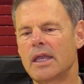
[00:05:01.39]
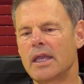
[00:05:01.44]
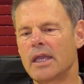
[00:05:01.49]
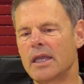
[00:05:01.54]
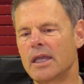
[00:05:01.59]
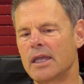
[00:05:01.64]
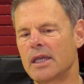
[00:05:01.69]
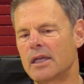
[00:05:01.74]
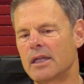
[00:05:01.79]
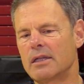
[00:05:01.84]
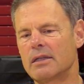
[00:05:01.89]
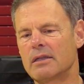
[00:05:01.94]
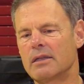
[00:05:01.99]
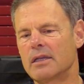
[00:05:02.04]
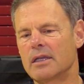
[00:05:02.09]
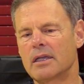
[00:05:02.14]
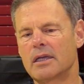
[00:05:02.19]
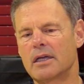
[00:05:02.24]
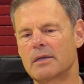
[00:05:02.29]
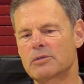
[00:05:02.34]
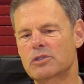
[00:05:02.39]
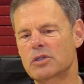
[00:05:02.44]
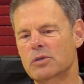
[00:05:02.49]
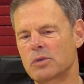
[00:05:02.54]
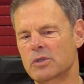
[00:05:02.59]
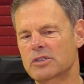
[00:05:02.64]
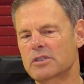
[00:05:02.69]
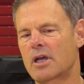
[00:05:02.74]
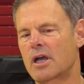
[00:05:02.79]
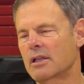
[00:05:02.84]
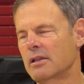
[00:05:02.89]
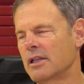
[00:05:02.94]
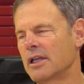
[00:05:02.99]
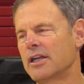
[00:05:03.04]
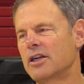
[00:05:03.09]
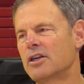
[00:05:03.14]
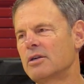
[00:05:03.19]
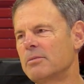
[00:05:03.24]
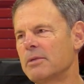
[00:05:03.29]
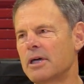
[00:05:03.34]
And I'm sure we'll talk
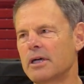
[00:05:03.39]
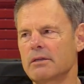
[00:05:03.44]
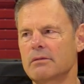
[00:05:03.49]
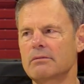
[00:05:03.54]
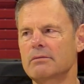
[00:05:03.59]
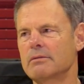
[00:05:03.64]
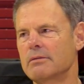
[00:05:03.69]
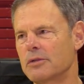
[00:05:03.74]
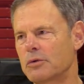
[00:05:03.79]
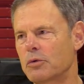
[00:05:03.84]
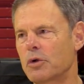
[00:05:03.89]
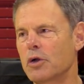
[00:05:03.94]
later about the